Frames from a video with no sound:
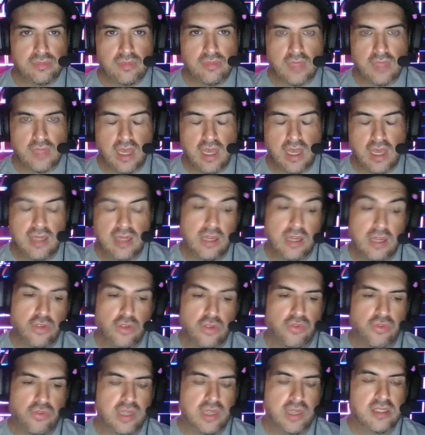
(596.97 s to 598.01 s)
And then your
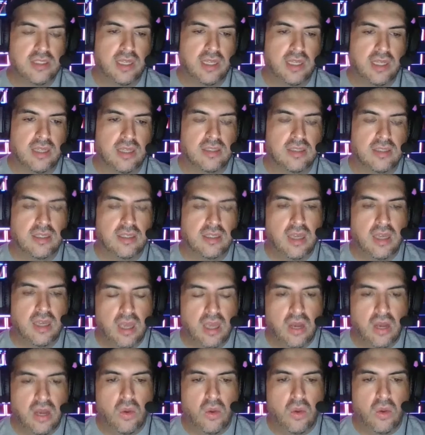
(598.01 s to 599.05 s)
friend says,
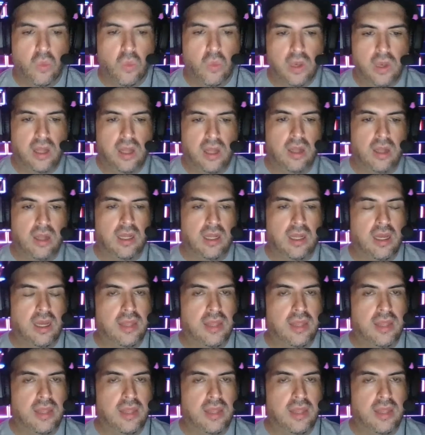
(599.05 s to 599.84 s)
Well,